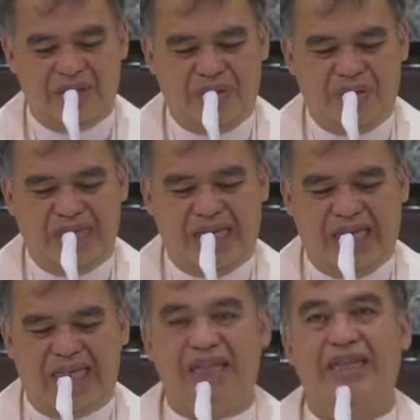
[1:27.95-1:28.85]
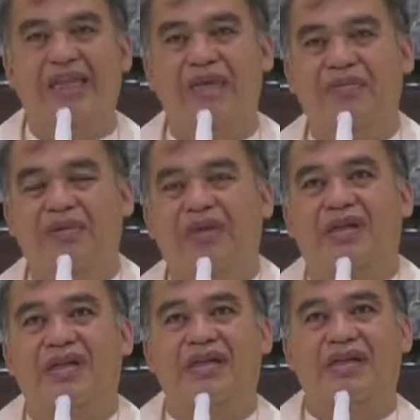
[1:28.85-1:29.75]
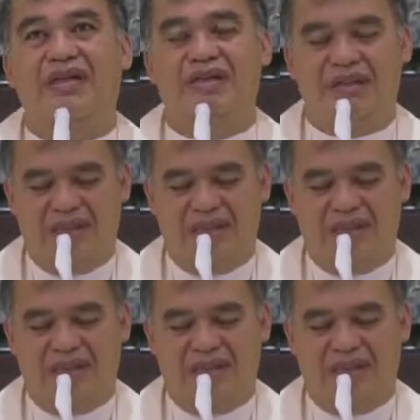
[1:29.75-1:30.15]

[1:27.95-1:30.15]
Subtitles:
to a deeper